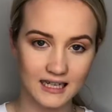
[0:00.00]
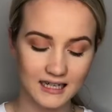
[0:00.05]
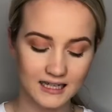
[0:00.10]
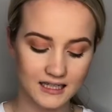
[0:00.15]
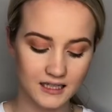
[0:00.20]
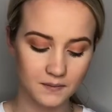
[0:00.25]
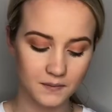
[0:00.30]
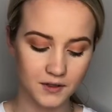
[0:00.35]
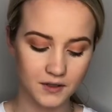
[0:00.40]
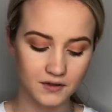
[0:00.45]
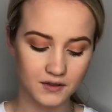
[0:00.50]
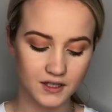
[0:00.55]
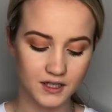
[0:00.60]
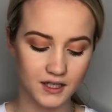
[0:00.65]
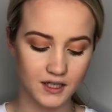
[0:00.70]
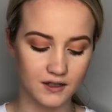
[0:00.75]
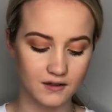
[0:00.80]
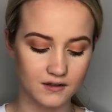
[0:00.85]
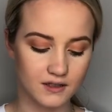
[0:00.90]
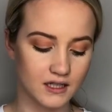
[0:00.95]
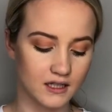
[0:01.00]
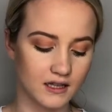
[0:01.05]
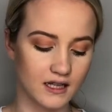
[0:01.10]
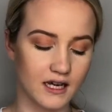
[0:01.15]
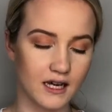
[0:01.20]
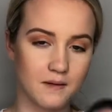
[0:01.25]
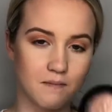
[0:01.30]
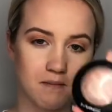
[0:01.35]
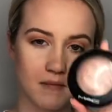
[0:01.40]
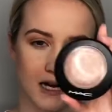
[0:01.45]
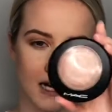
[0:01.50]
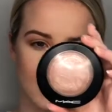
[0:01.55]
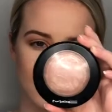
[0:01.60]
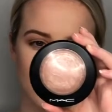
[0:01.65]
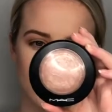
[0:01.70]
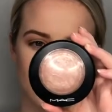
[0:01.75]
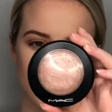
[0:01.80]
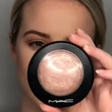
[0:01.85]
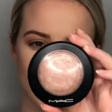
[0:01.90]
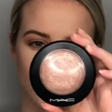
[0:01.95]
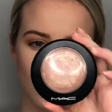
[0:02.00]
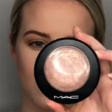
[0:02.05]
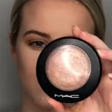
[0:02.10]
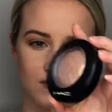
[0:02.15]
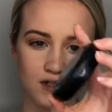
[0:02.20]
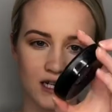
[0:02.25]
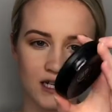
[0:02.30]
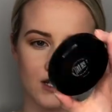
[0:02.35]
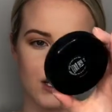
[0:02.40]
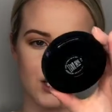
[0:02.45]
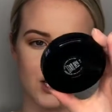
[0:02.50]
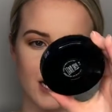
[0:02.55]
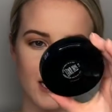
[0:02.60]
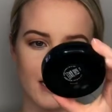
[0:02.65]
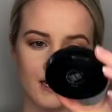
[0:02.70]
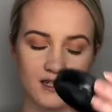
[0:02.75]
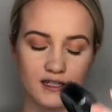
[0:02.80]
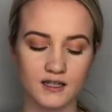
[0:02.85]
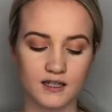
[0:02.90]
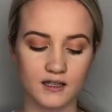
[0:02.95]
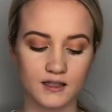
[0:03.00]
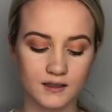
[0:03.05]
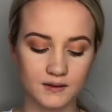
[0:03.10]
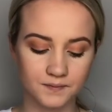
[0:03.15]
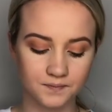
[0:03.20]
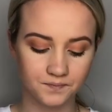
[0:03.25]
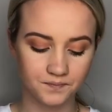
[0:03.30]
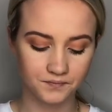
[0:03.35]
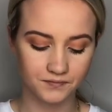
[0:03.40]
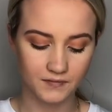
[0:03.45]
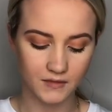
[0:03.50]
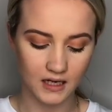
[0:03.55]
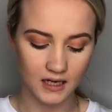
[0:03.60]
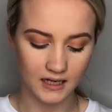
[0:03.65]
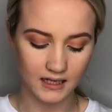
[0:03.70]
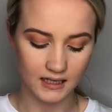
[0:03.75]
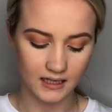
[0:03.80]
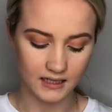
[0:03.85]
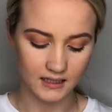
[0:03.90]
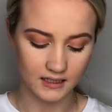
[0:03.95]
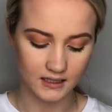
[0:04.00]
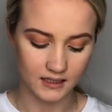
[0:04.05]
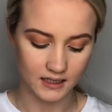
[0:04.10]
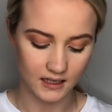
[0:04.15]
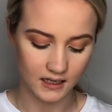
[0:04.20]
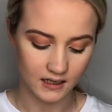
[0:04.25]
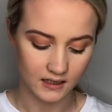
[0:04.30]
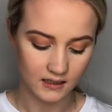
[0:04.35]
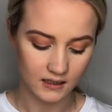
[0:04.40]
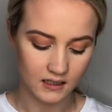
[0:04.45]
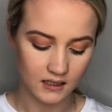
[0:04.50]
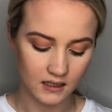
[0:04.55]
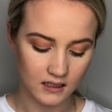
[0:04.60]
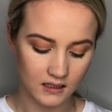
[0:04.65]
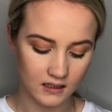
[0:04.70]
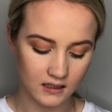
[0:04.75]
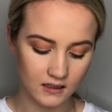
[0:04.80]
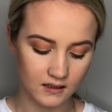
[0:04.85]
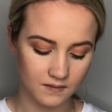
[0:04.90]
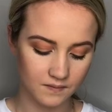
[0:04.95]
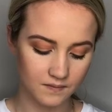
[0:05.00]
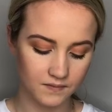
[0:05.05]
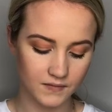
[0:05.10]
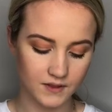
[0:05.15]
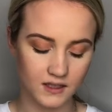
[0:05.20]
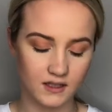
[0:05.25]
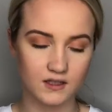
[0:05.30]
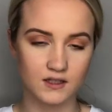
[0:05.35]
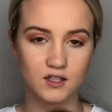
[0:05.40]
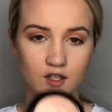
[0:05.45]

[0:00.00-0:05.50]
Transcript: I'm going to use the MAC Soft and Gentle highlighter. It's a